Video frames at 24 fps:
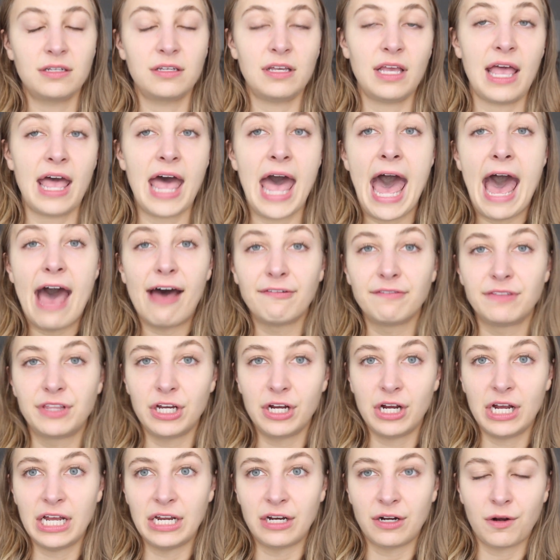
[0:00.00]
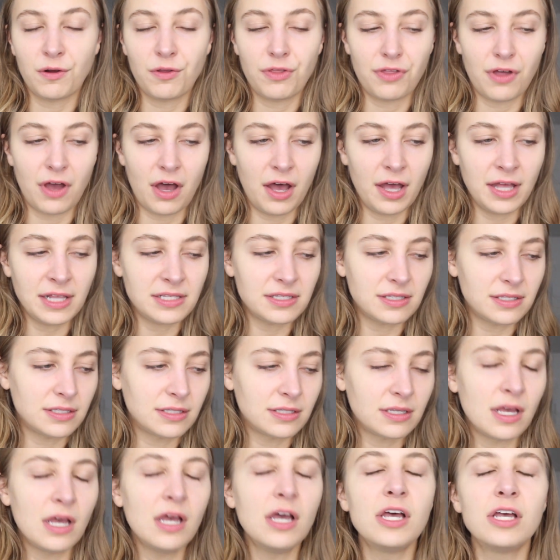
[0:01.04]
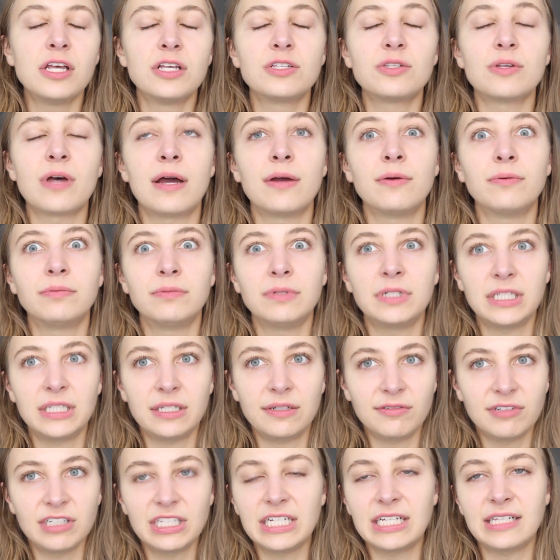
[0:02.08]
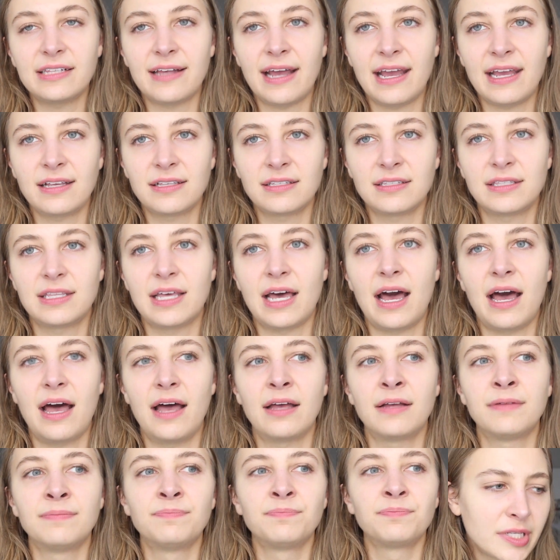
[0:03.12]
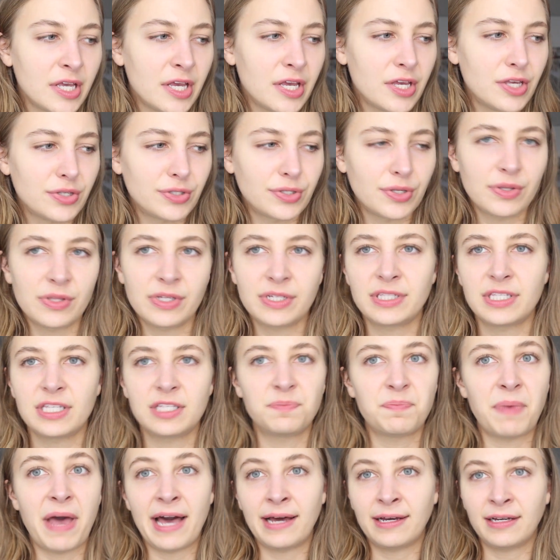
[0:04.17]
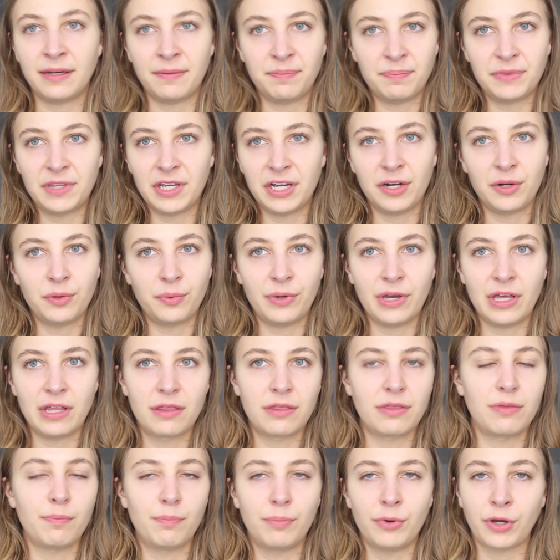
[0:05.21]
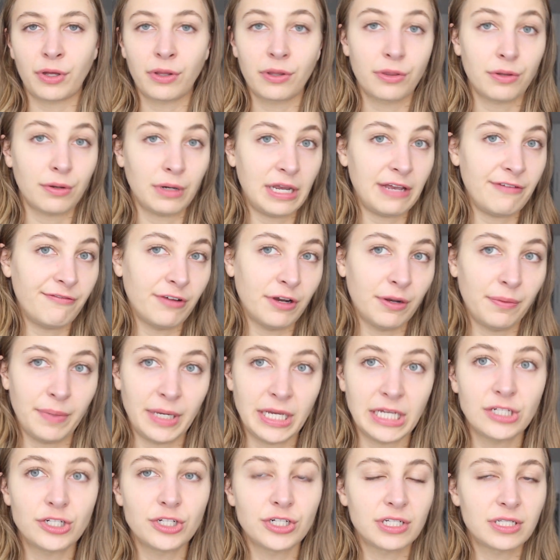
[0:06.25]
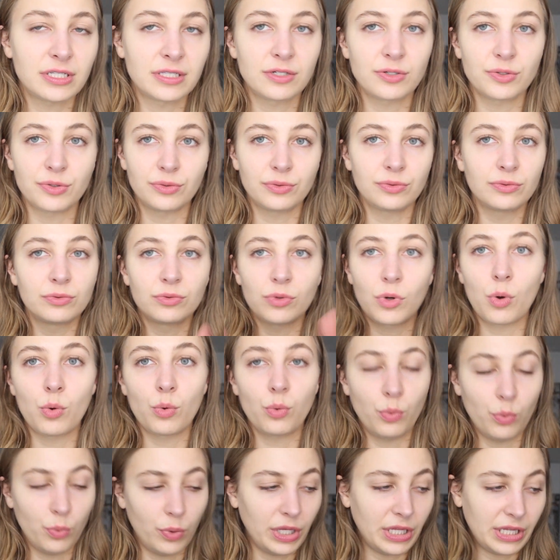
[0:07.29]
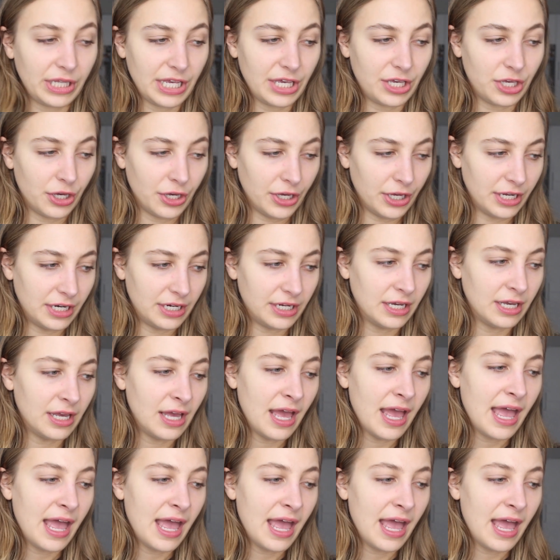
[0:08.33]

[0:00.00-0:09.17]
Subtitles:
have their inner thoughts. So I really, really liked that. So this is back up there with book 3 for me, just really good.